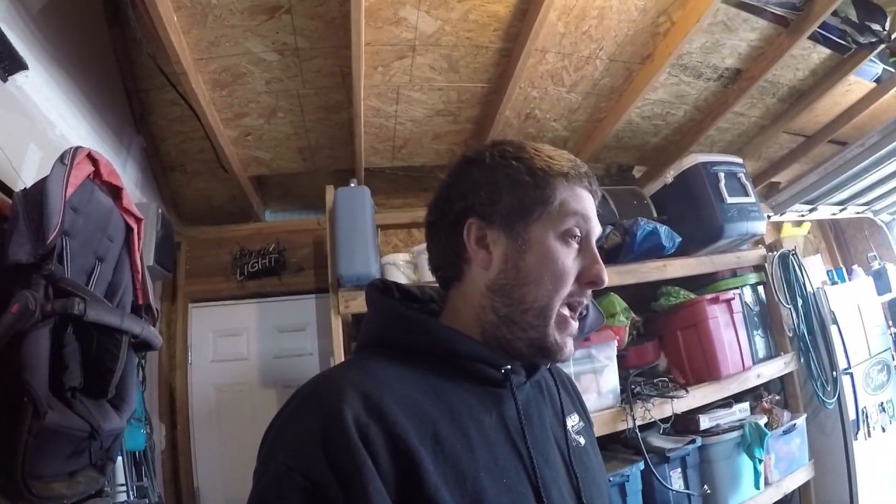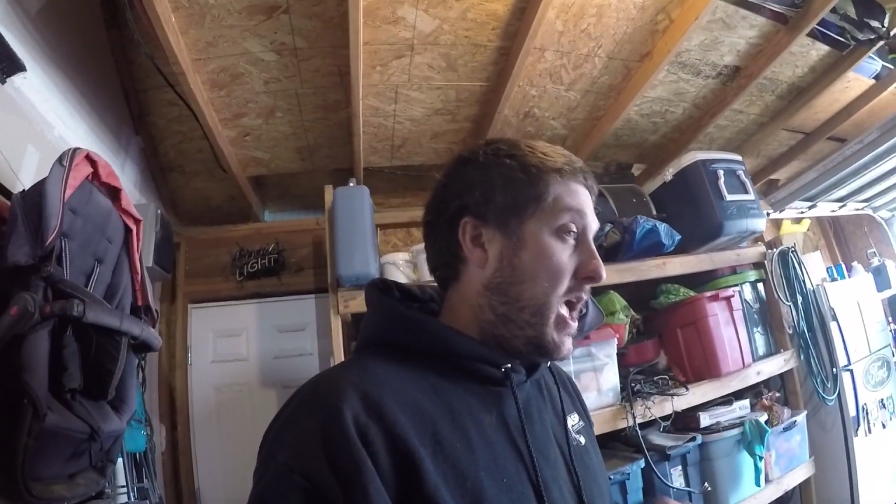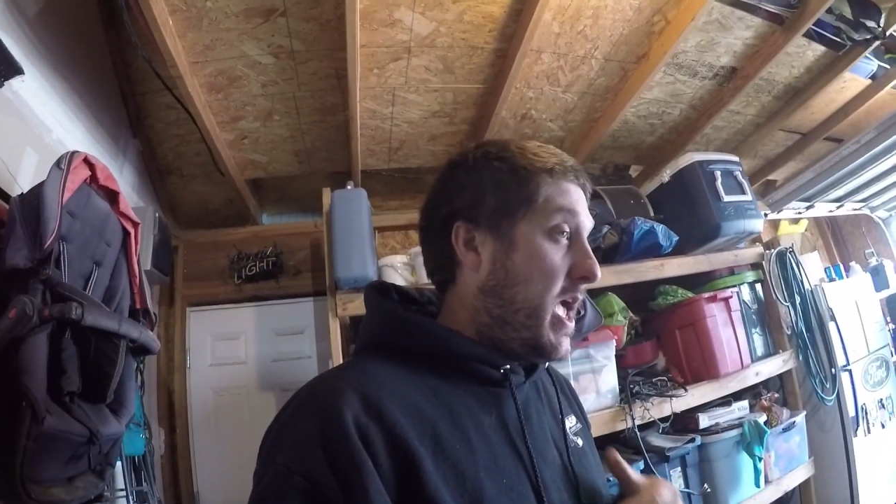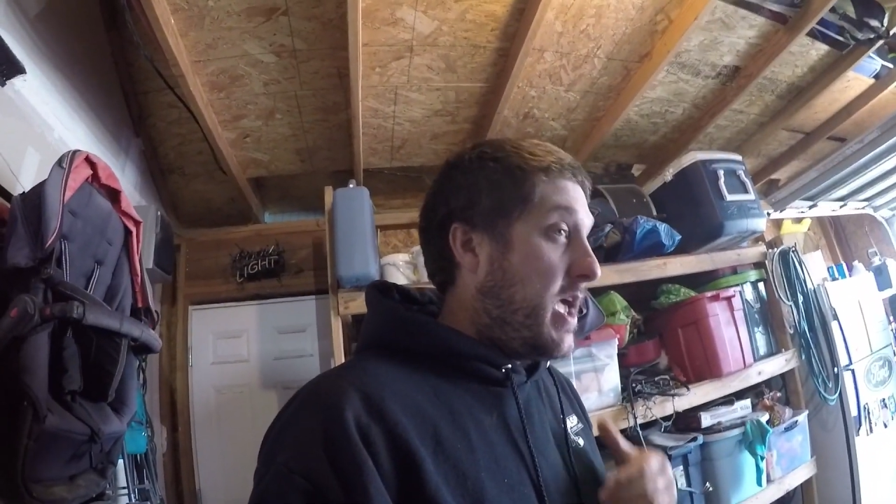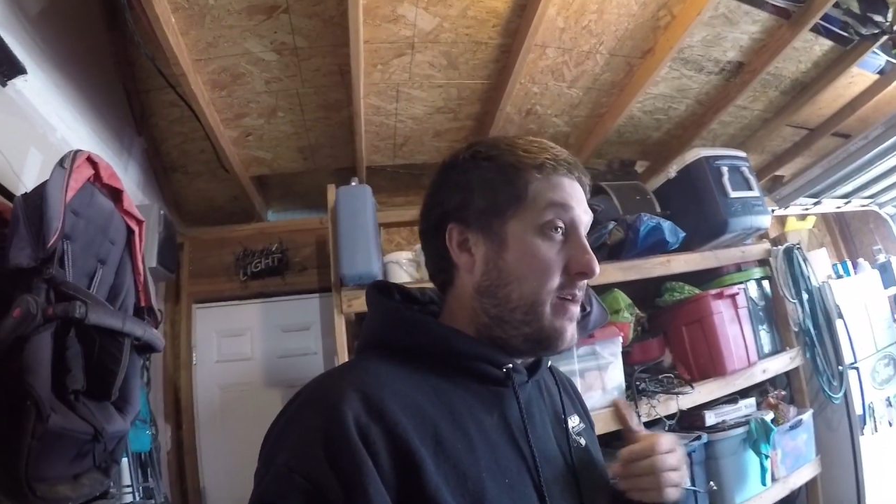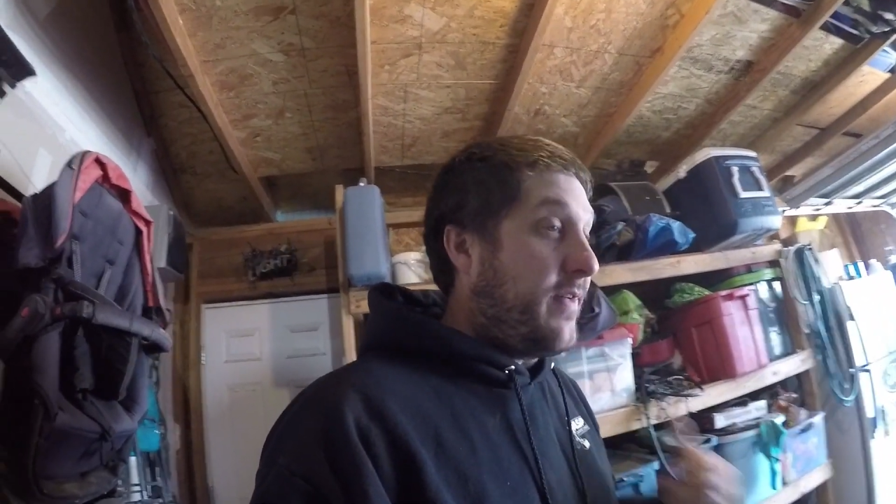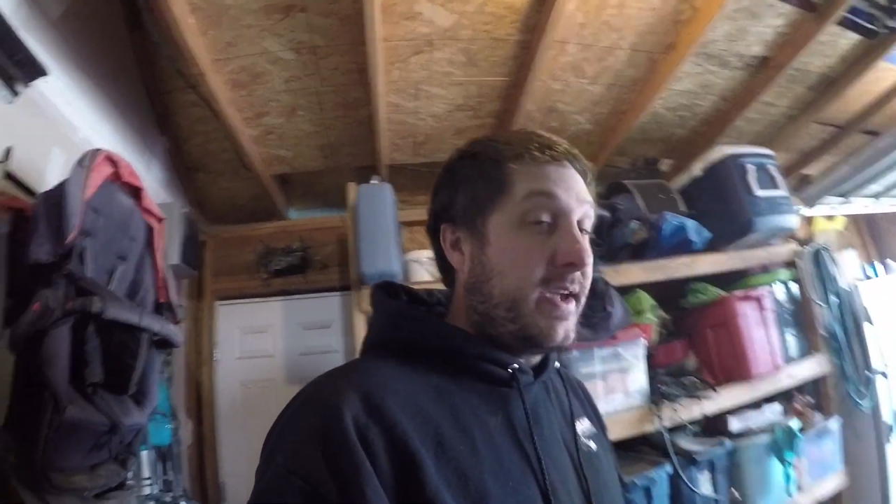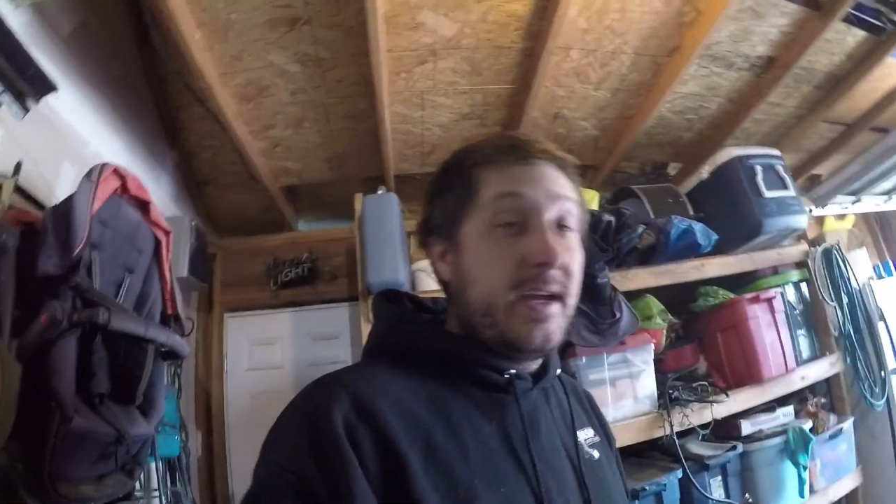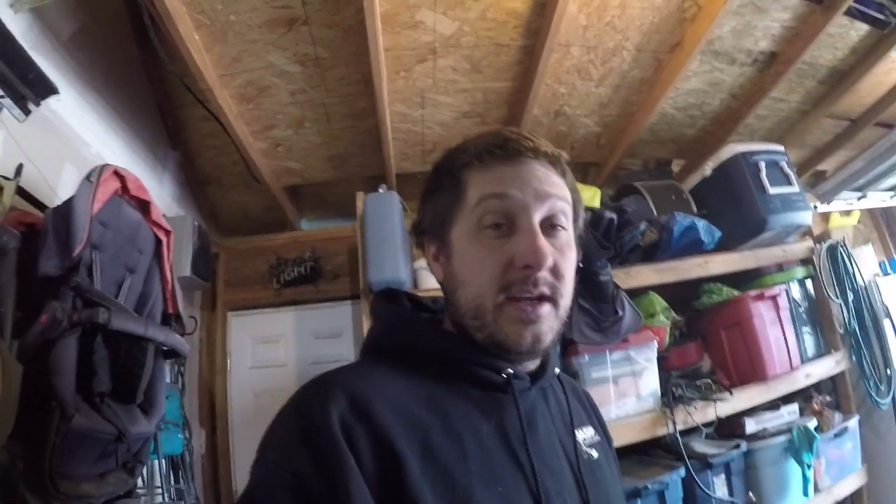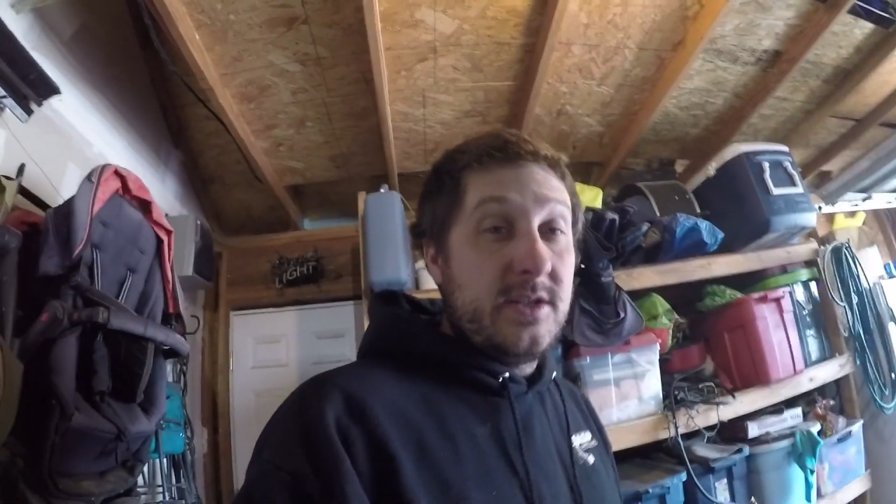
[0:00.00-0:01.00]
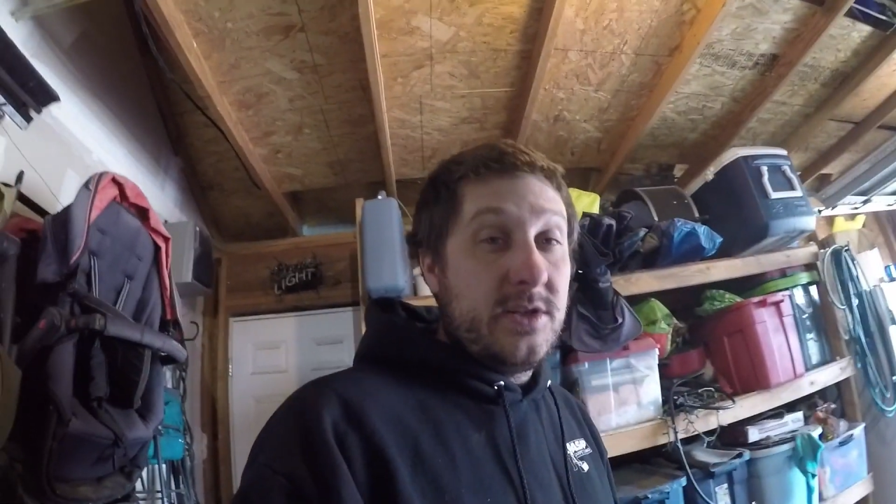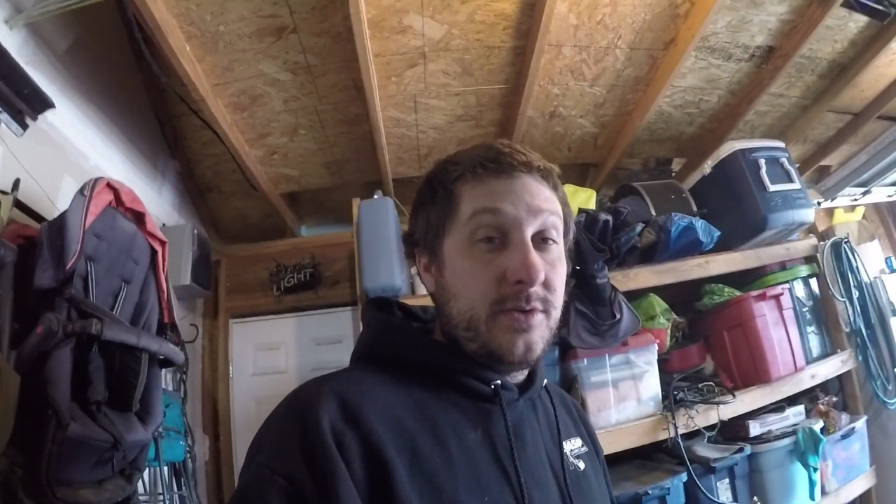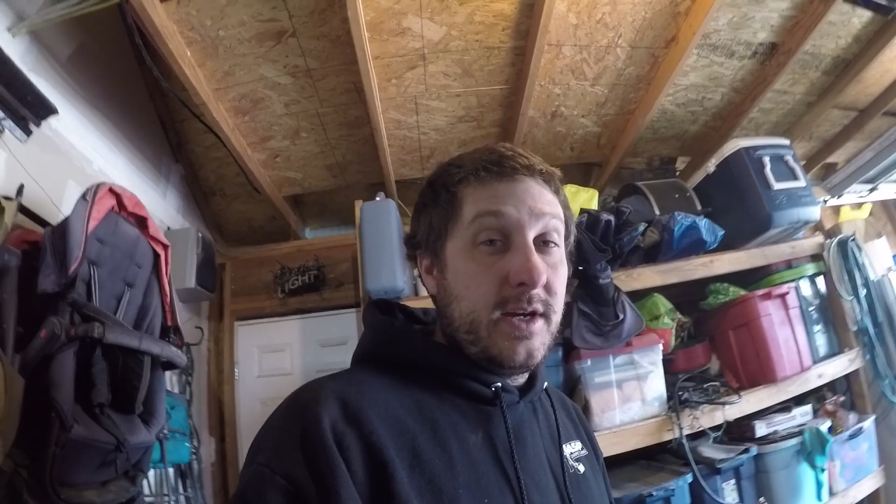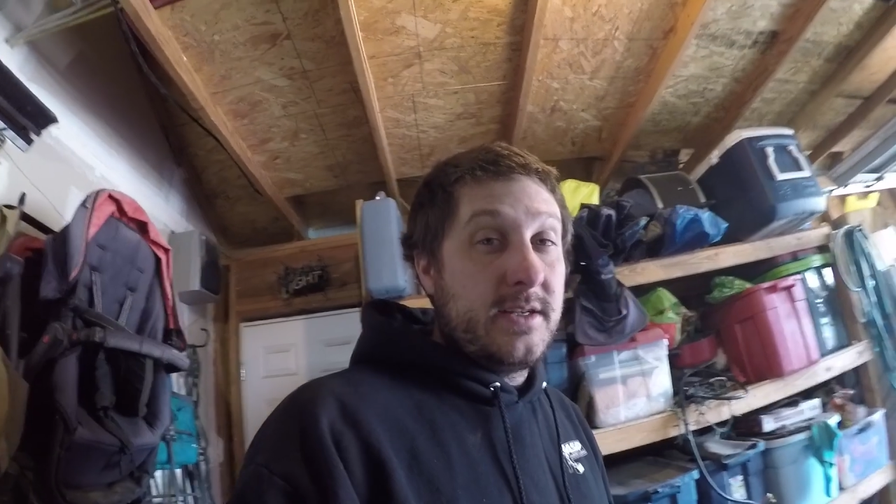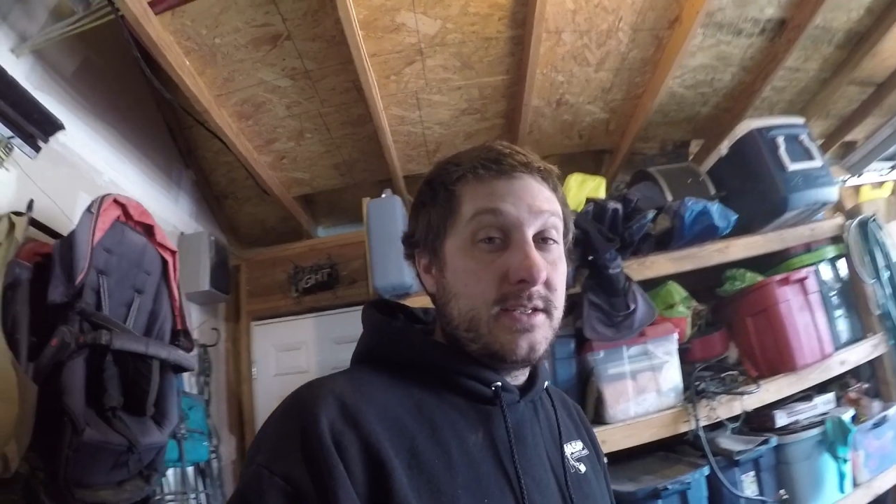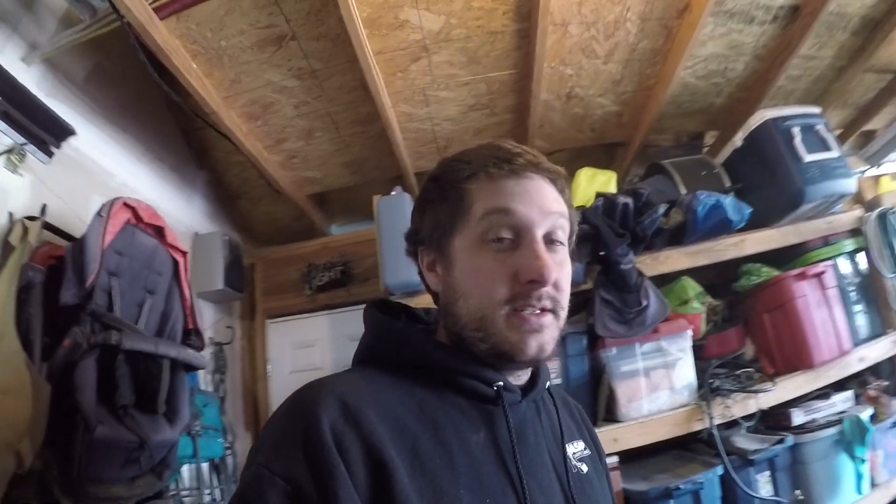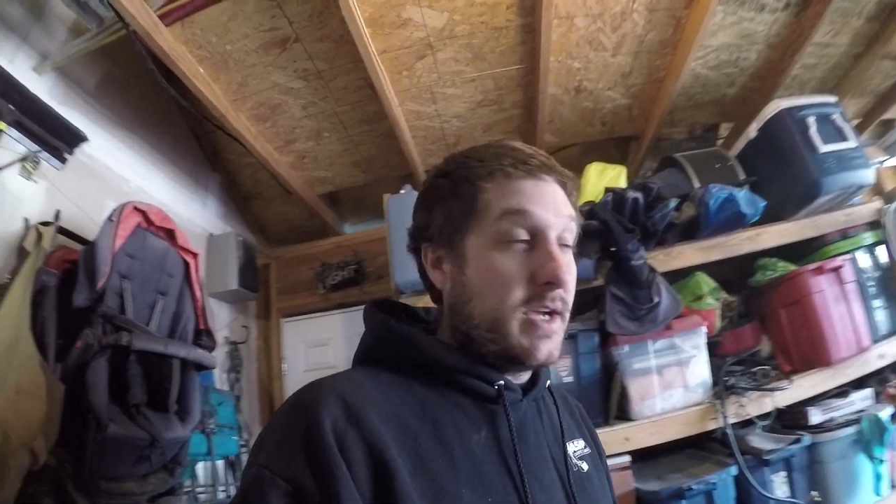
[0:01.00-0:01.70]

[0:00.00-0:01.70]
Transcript: If I get into it